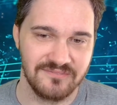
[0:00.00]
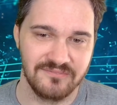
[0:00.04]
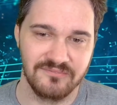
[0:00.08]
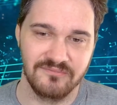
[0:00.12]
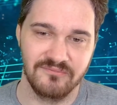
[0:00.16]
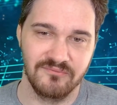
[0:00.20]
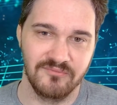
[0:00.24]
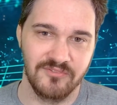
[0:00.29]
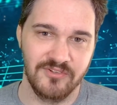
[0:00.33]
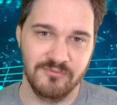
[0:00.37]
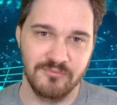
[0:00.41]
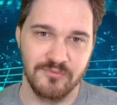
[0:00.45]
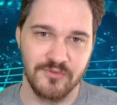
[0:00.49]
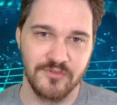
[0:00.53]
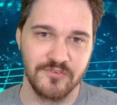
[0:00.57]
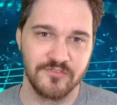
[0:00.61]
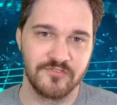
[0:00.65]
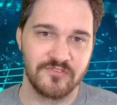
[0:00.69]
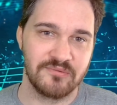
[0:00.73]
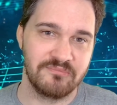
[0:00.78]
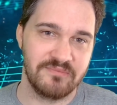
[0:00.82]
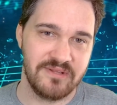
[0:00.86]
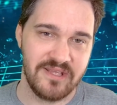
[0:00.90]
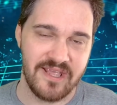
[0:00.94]
We move
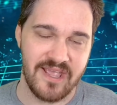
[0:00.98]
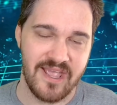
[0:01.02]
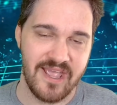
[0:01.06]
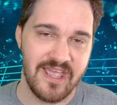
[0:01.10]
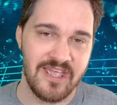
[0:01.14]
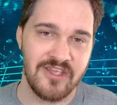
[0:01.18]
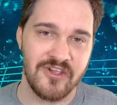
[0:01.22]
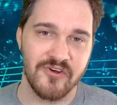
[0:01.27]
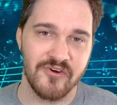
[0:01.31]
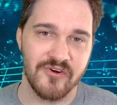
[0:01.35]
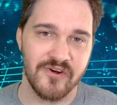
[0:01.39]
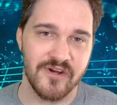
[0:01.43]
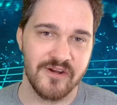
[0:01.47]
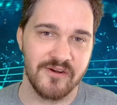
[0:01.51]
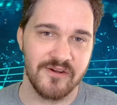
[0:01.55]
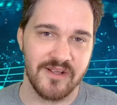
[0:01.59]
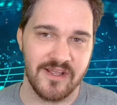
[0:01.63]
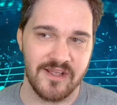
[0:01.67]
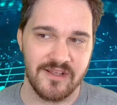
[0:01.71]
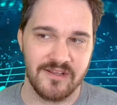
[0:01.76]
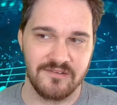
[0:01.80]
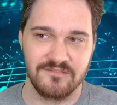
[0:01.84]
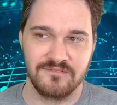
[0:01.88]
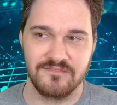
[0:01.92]
from the anger
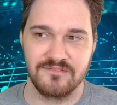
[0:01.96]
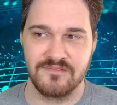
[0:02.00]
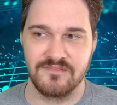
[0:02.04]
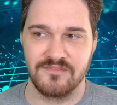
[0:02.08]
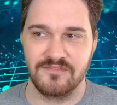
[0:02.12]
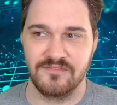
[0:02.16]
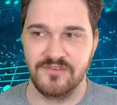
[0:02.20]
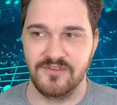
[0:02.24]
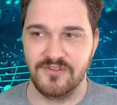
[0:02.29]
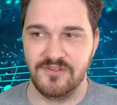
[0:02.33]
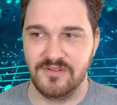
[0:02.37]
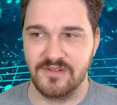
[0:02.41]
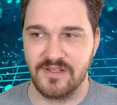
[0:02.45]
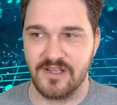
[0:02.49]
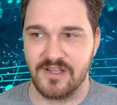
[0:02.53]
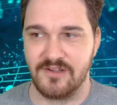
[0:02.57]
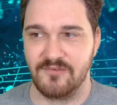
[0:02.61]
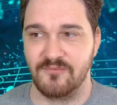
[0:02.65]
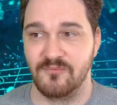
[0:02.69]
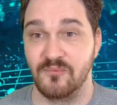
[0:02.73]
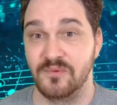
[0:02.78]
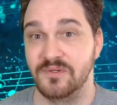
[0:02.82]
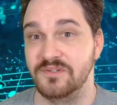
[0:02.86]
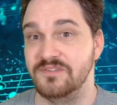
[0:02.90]
at
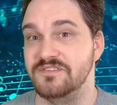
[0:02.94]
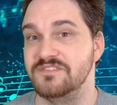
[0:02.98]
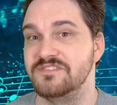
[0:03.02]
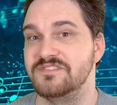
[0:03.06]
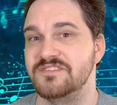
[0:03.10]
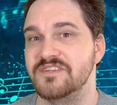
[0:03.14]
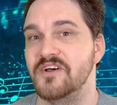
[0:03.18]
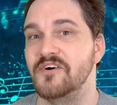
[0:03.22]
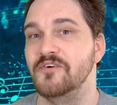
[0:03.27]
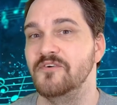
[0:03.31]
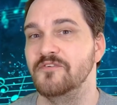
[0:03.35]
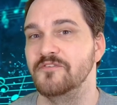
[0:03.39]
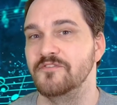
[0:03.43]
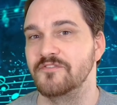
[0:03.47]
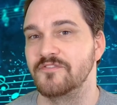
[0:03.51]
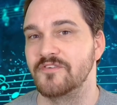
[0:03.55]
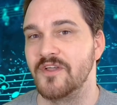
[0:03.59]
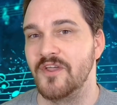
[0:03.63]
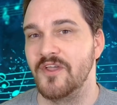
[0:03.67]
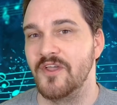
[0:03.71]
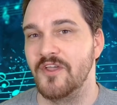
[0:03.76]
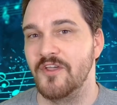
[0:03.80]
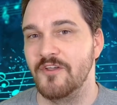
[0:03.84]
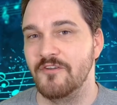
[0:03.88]
oneself
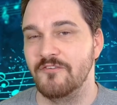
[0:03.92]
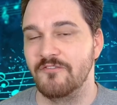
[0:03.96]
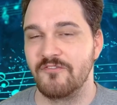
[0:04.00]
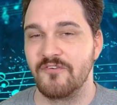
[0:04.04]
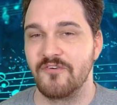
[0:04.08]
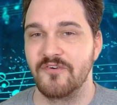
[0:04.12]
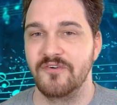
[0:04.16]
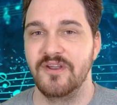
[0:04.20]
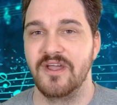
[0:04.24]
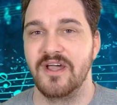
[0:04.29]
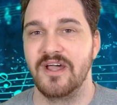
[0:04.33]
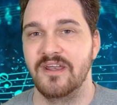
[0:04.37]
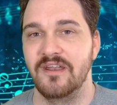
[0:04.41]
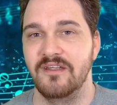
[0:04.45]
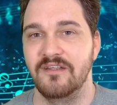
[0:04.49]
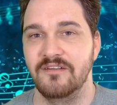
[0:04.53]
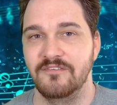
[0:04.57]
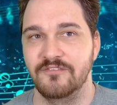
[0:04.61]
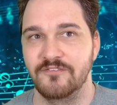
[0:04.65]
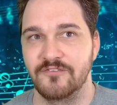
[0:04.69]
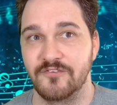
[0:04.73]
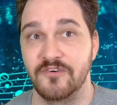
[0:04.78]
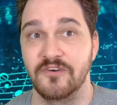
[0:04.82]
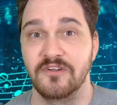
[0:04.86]
for
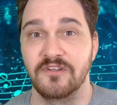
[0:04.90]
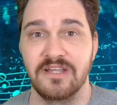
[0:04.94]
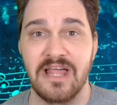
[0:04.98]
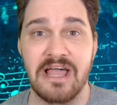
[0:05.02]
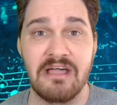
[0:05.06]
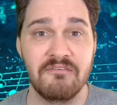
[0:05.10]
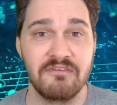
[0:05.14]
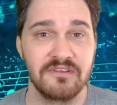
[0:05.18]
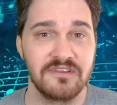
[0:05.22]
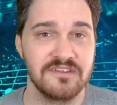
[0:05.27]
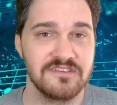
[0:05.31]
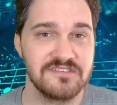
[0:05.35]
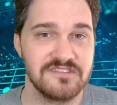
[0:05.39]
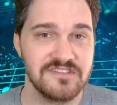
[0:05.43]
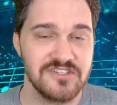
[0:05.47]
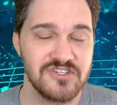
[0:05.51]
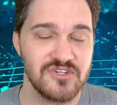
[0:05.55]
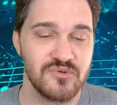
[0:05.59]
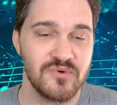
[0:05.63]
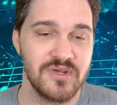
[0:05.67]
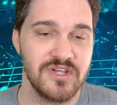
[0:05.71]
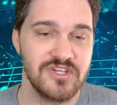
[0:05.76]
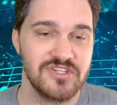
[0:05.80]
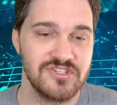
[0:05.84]
allowing the
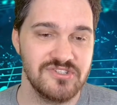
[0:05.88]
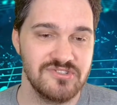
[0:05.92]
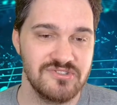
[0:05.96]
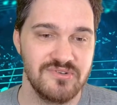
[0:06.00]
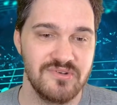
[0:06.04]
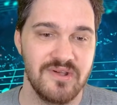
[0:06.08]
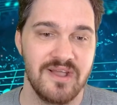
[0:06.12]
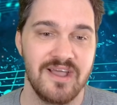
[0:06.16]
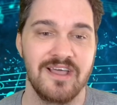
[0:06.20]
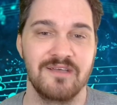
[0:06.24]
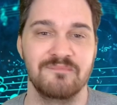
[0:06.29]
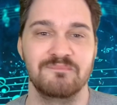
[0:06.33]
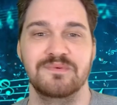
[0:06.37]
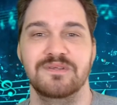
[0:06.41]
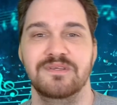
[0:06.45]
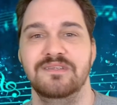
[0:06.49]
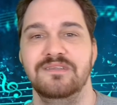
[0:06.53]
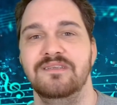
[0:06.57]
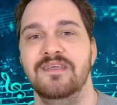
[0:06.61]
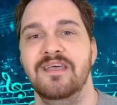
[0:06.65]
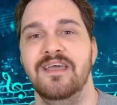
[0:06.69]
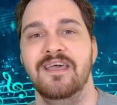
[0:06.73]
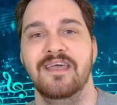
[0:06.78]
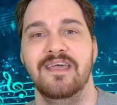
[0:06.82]
situation to
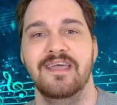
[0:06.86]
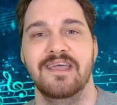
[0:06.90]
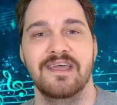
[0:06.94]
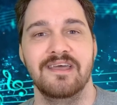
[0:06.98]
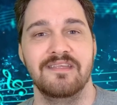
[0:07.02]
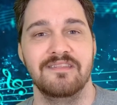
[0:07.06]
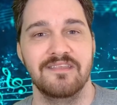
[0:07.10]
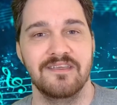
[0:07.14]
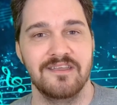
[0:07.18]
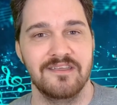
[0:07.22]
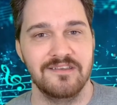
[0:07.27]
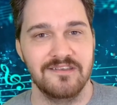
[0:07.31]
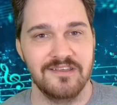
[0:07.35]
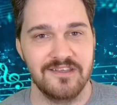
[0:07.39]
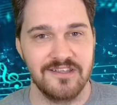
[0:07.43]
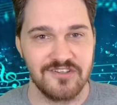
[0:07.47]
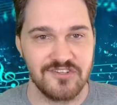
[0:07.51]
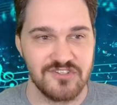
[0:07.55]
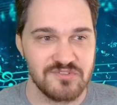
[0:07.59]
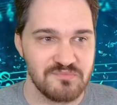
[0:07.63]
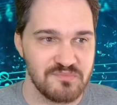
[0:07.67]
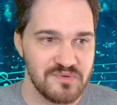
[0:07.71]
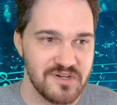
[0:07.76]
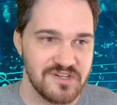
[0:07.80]
happen, and then
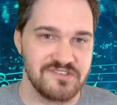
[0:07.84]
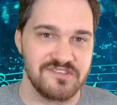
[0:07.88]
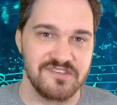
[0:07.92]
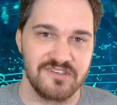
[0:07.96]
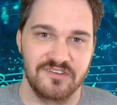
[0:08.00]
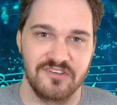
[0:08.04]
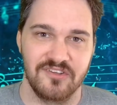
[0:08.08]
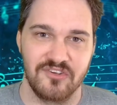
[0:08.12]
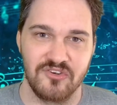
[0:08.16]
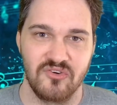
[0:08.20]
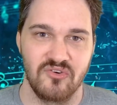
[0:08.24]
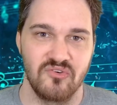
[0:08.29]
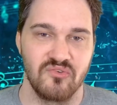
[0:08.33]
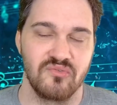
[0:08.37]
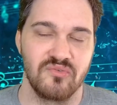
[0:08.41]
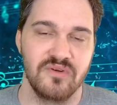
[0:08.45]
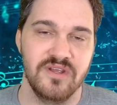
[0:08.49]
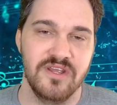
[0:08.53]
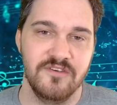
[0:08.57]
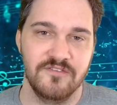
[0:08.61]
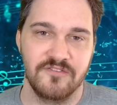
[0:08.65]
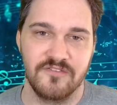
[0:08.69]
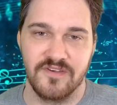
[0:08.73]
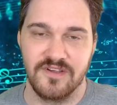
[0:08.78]
expressing the
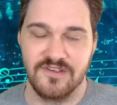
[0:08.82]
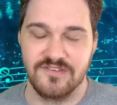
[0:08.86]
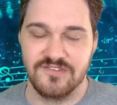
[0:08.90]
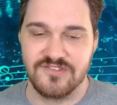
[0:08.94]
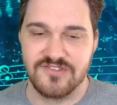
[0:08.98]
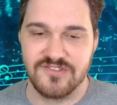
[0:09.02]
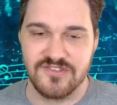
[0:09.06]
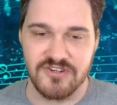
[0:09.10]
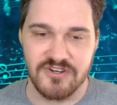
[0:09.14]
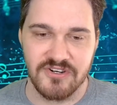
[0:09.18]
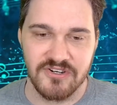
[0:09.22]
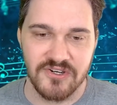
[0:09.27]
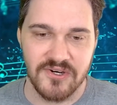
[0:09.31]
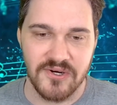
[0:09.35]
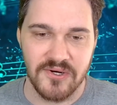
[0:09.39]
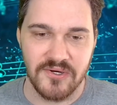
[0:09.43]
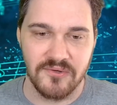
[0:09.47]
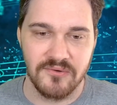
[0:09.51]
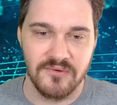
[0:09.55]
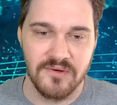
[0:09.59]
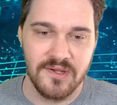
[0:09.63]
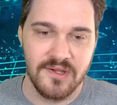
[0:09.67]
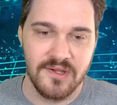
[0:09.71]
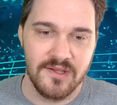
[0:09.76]
grief and
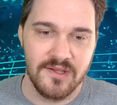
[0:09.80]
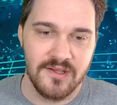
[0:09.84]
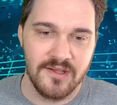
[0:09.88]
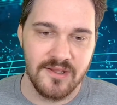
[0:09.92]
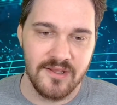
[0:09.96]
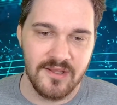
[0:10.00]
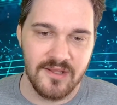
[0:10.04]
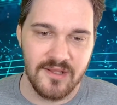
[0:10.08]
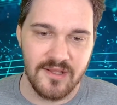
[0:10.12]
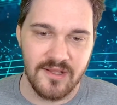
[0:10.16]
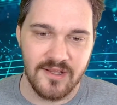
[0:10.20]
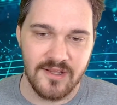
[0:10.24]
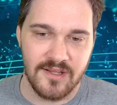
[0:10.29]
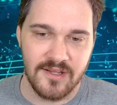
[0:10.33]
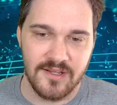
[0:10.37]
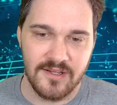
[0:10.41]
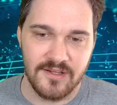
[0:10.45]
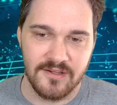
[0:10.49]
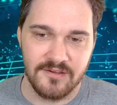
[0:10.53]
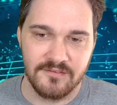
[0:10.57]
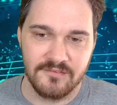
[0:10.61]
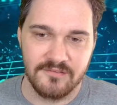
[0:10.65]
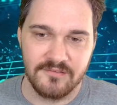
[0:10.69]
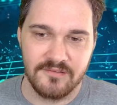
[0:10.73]
sorrow
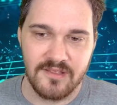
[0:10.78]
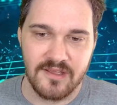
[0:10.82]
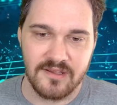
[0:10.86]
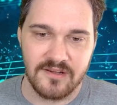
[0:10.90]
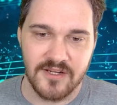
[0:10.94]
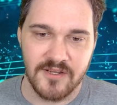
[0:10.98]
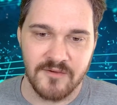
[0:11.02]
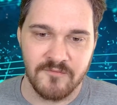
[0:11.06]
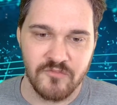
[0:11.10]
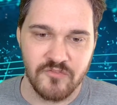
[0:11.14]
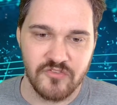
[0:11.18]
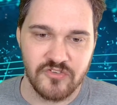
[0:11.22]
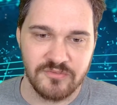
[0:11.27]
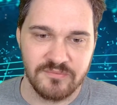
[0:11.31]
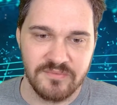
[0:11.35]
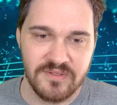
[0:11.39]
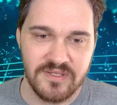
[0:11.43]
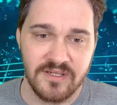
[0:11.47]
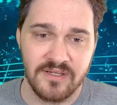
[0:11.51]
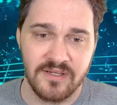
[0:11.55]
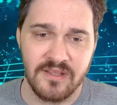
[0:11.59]
that comes from it.